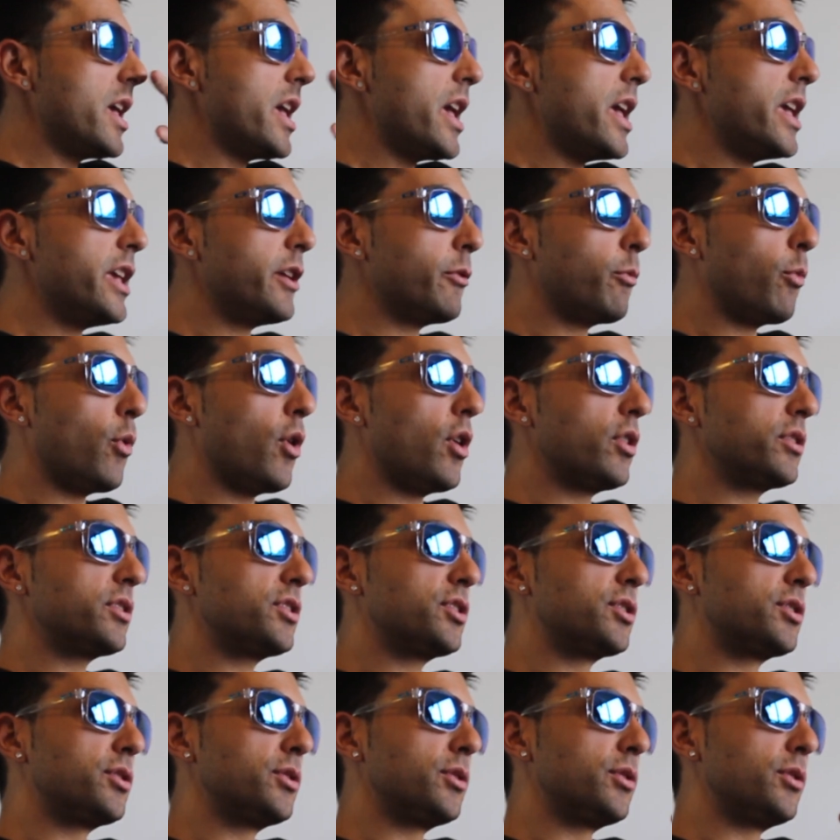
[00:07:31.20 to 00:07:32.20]
He
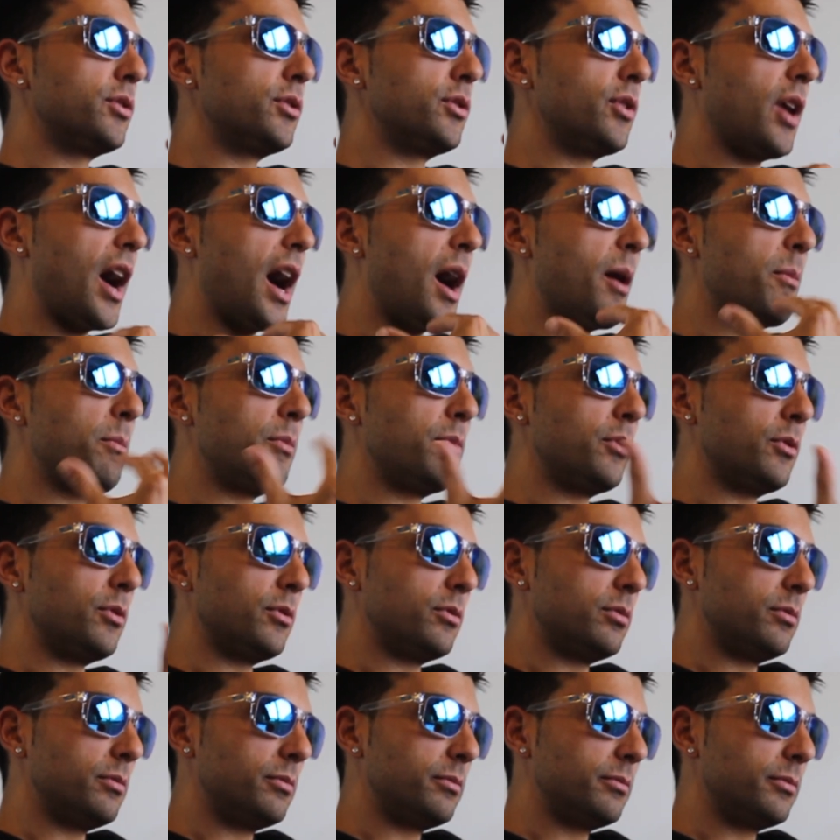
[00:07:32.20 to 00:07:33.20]
wants to
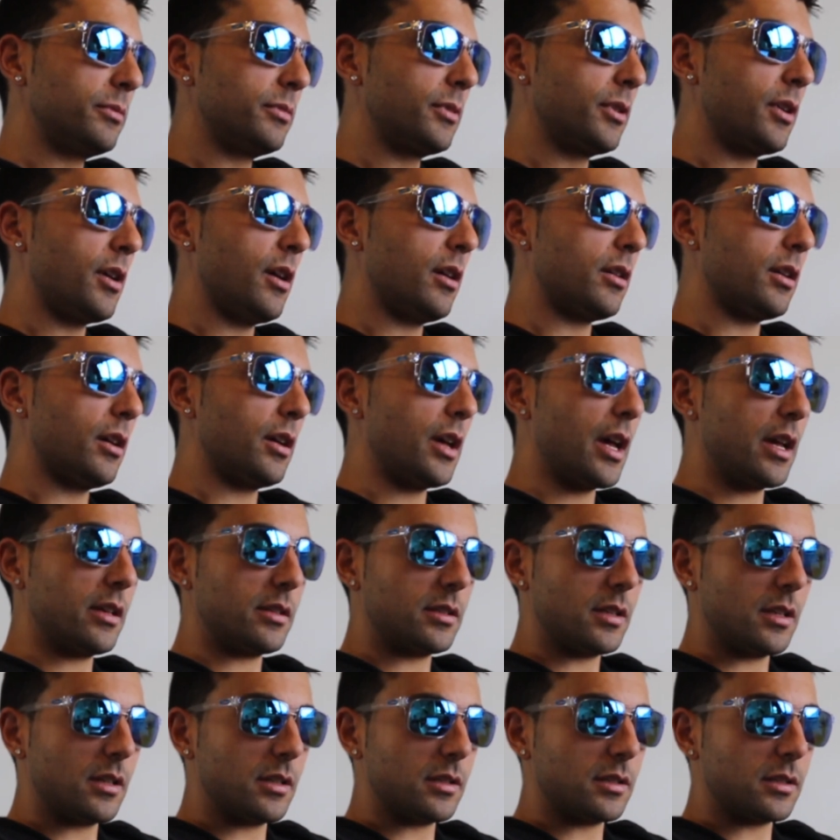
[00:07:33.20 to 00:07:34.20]
humble Conor,
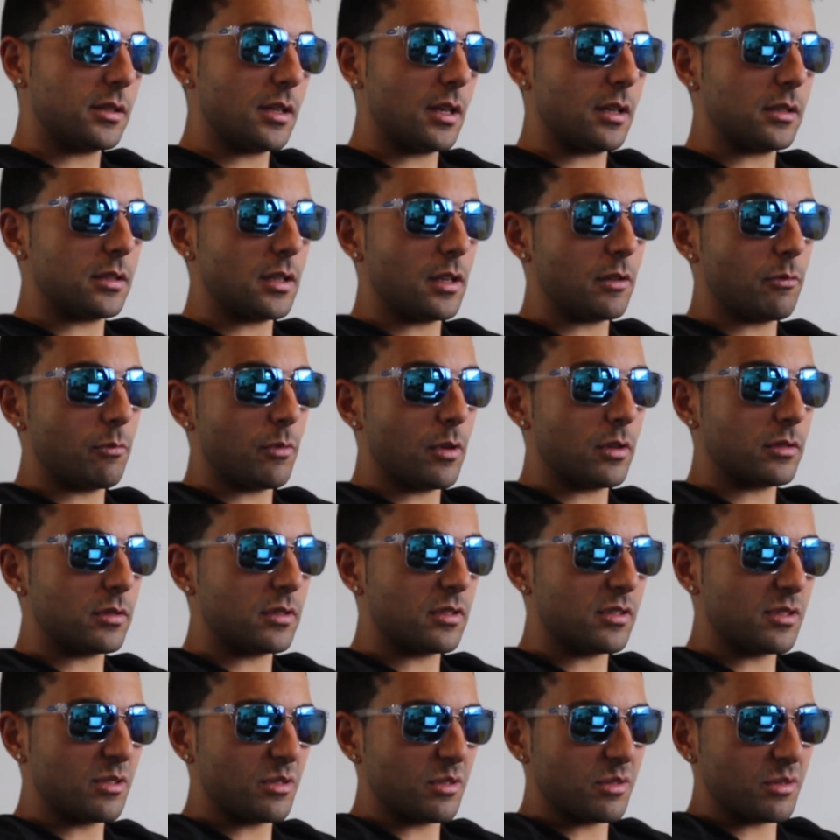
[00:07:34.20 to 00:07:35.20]
as he says. He
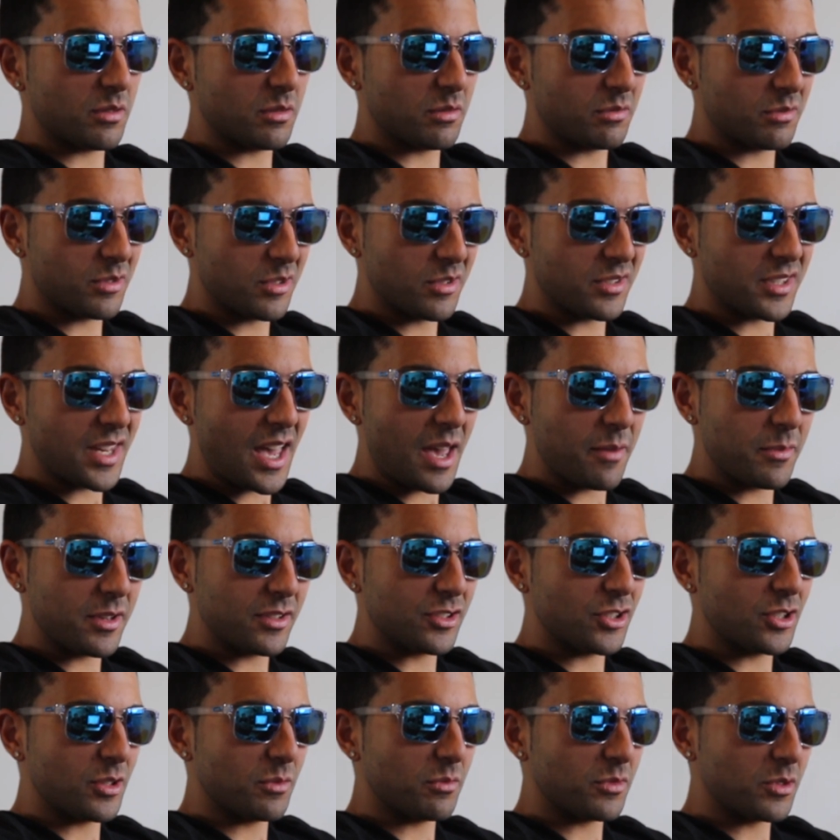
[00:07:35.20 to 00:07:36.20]
wants to
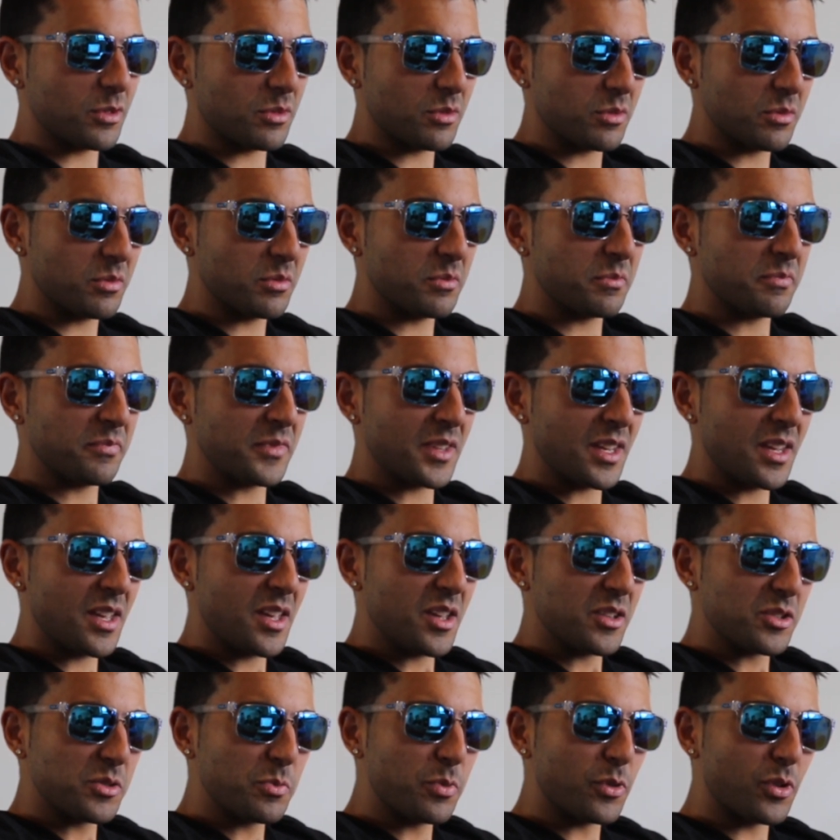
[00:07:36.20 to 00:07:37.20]
damage him, to
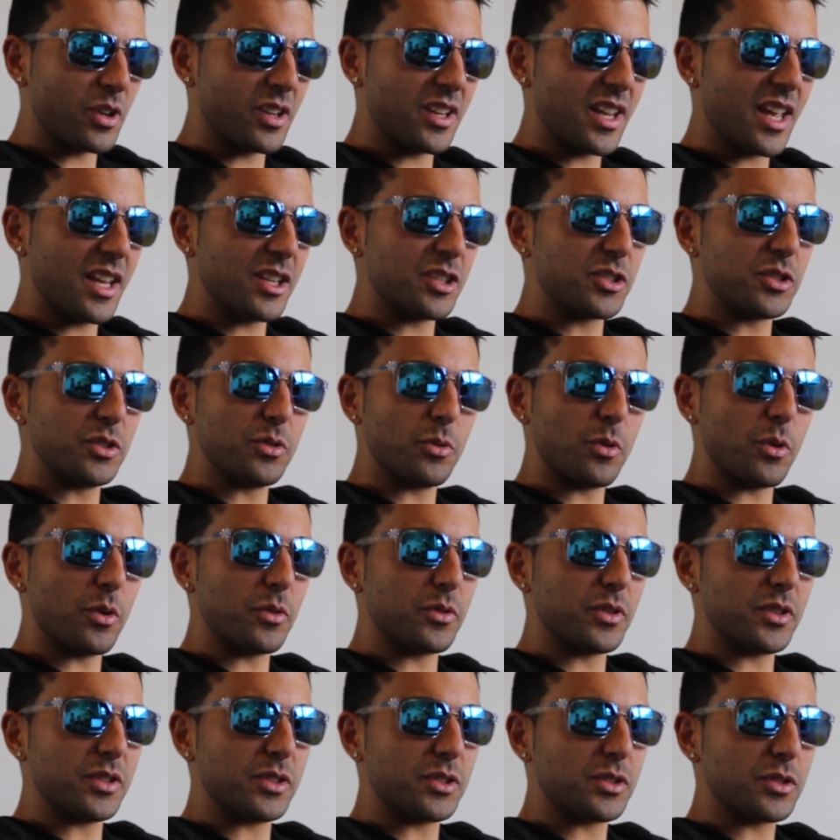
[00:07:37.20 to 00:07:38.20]
put an end to
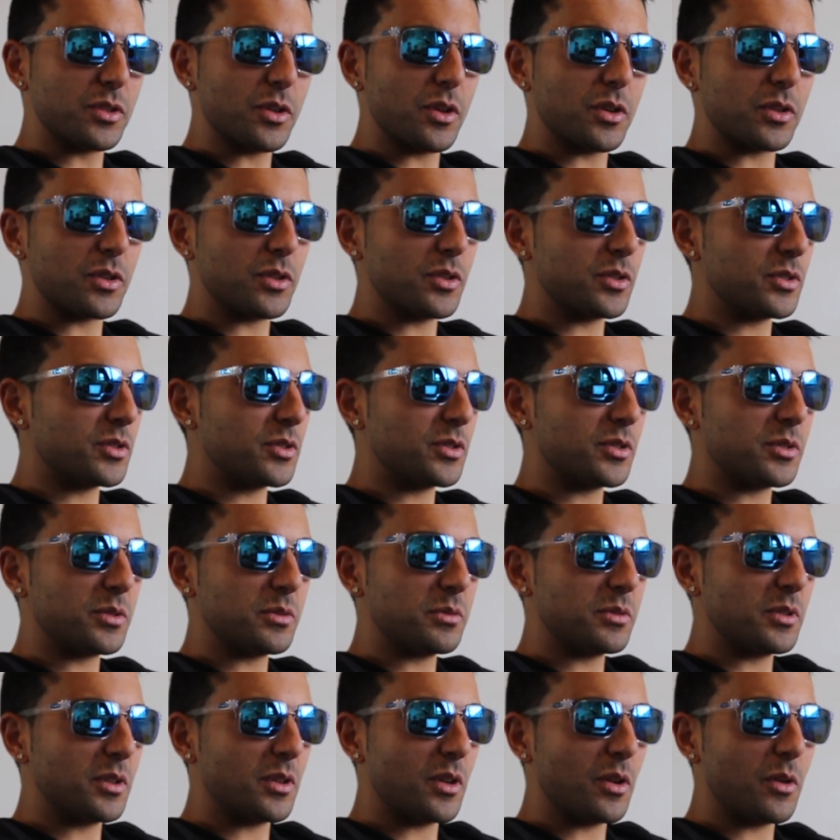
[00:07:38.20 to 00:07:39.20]
all this circus,
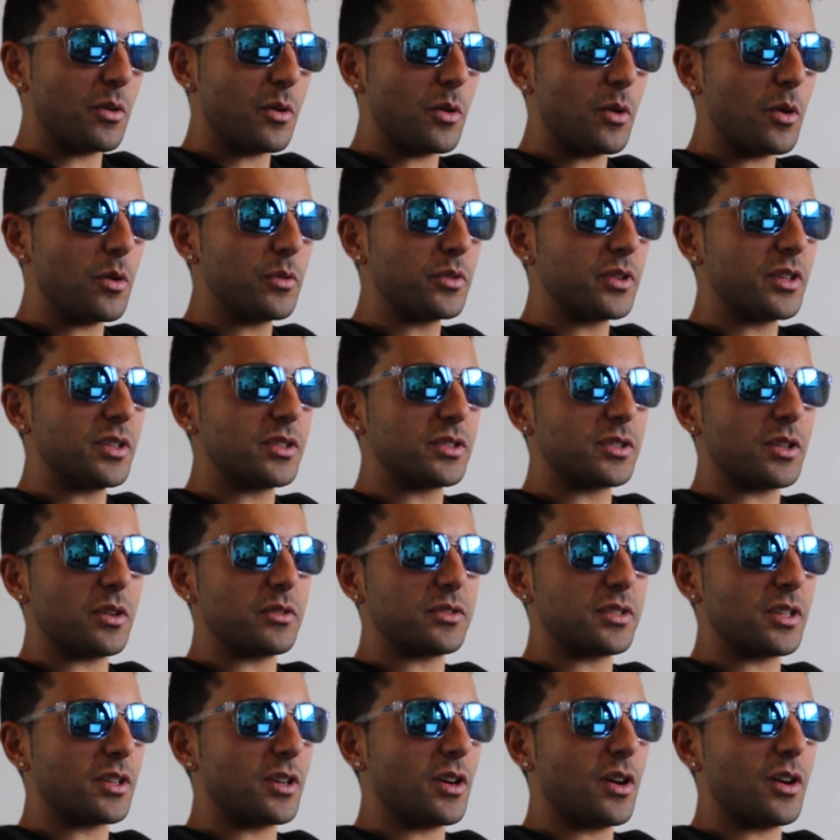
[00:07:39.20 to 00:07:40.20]
you know, all the
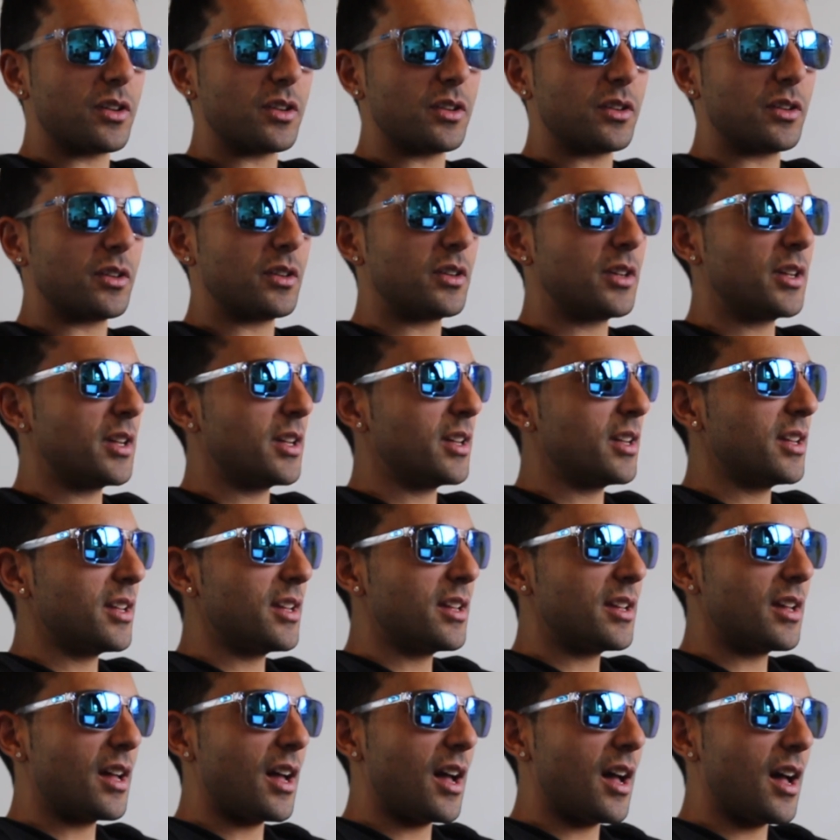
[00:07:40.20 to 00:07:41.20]
insults that Conor
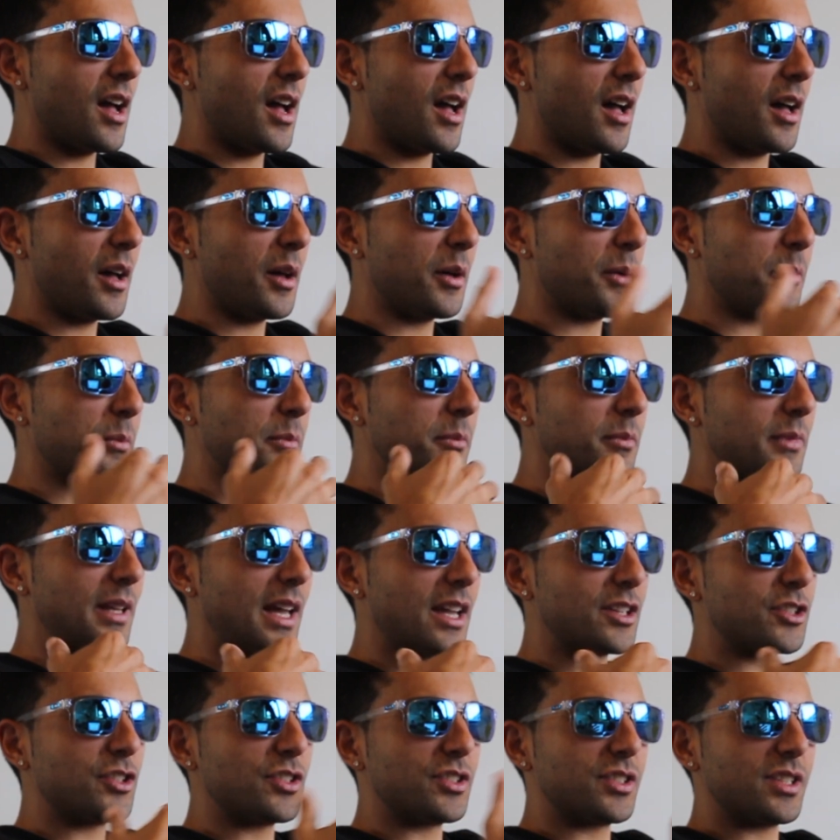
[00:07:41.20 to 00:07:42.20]

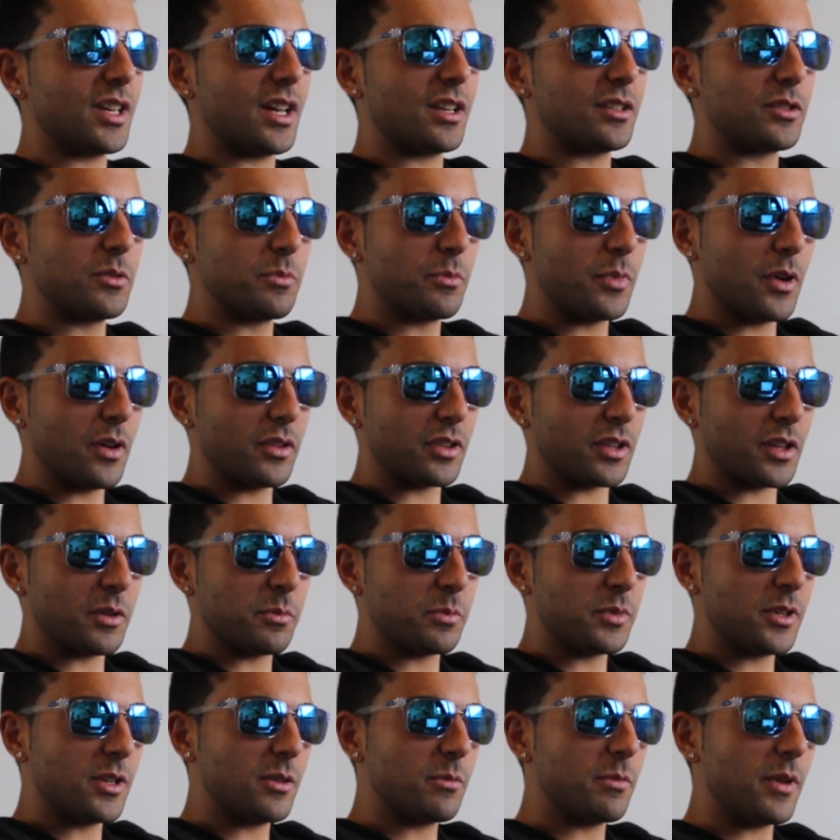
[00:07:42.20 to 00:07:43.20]
lashes out to both
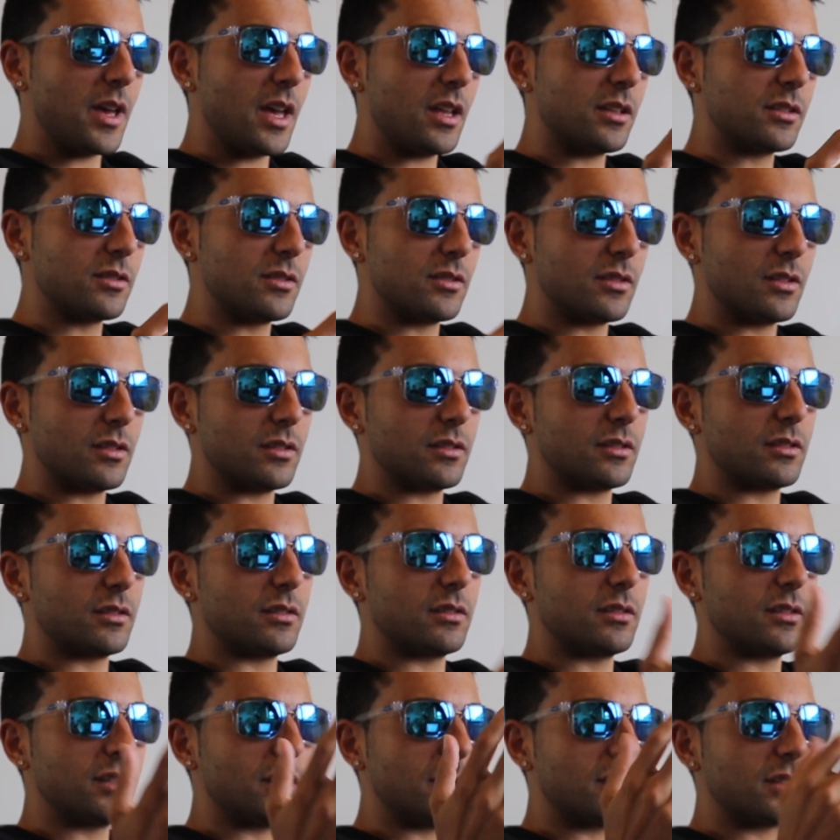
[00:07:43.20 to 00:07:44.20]
Khabib and to
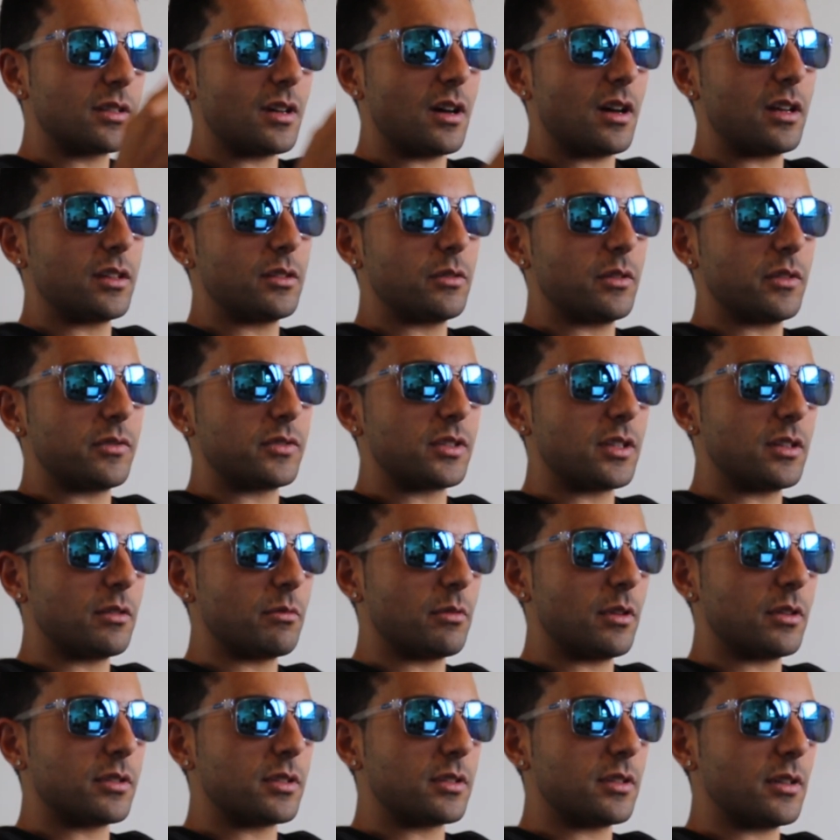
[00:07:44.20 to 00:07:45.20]
the entire UFC
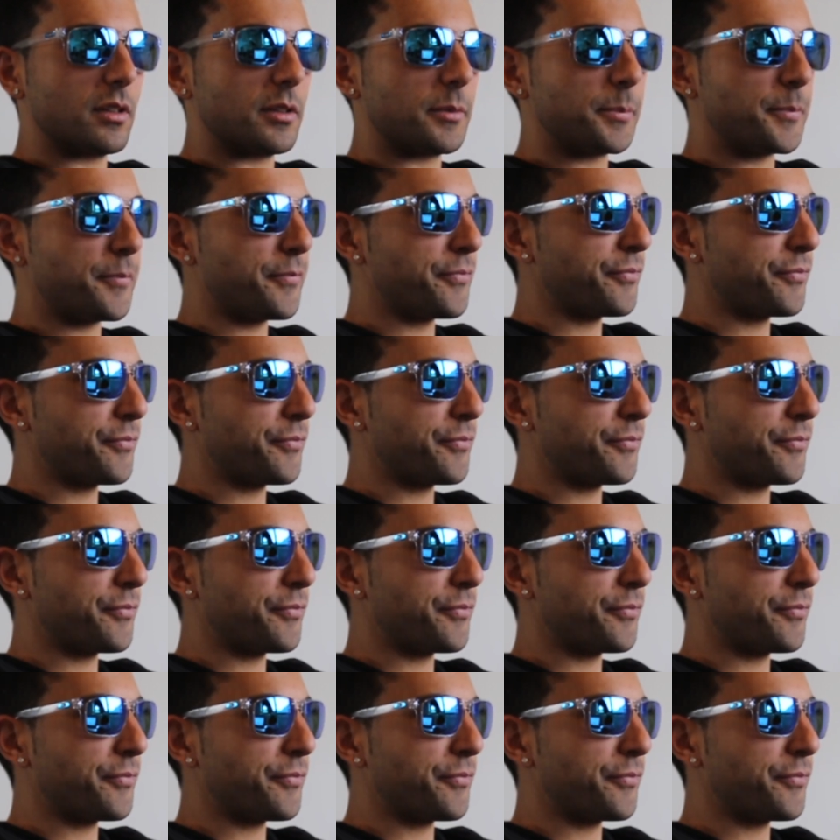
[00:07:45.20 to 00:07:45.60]
roster.